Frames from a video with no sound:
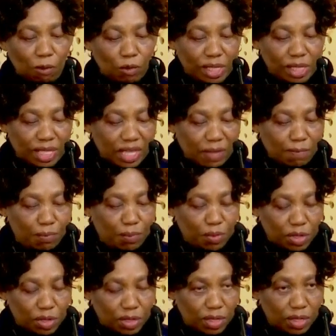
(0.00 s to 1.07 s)
we keep
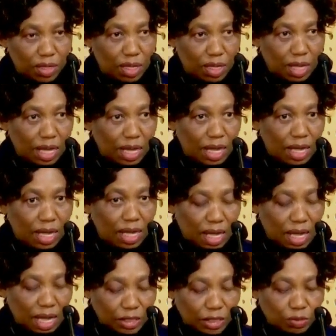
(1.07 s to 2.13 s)

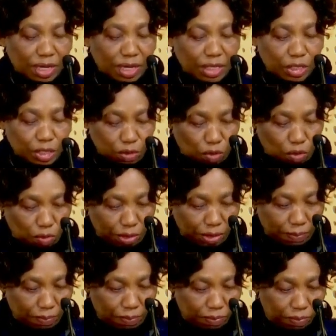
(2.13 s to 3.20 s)
education
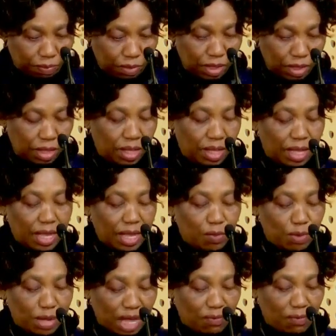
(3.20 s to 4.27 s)
going.
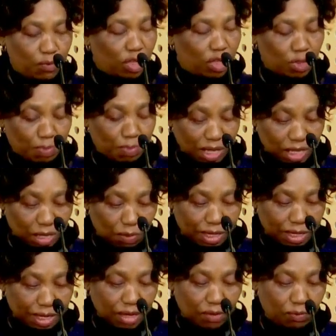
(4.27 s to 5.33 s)
And we have to express
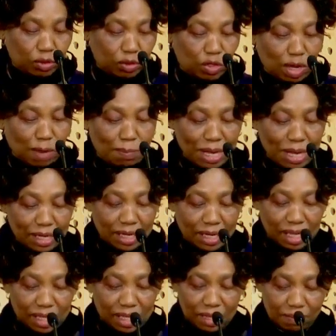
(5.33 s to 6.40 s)
our grateful to our
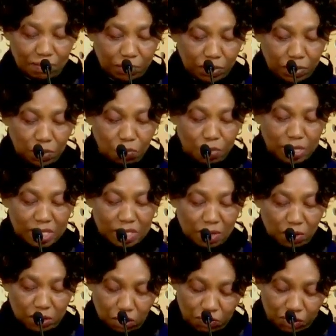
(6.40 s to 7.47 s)
partners
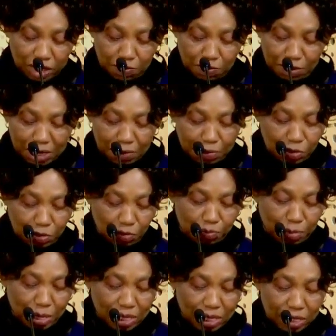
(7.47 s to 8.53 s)
of the Department
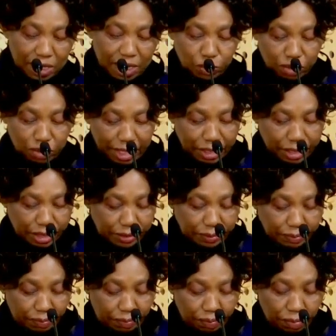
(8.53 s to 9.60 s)
of Basic
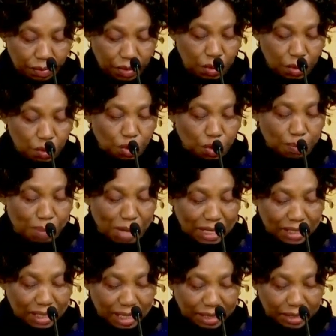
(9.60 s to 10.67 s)
Education. We
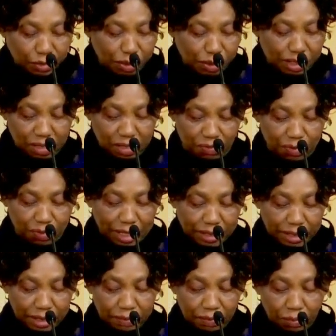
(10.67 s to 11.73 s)
partnered with
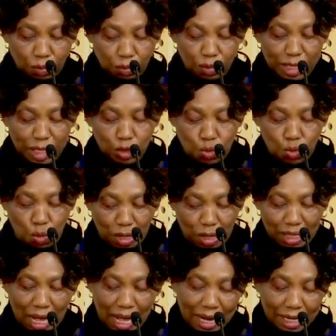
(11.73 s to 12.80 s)

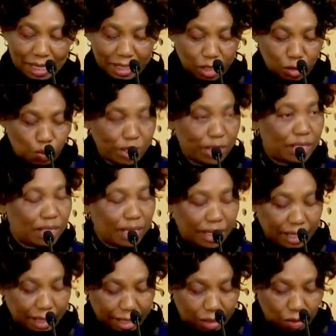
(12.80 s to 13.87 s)

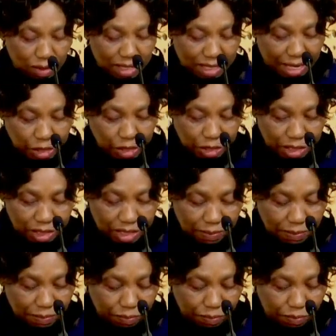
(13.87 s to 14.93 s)
123 radio stations,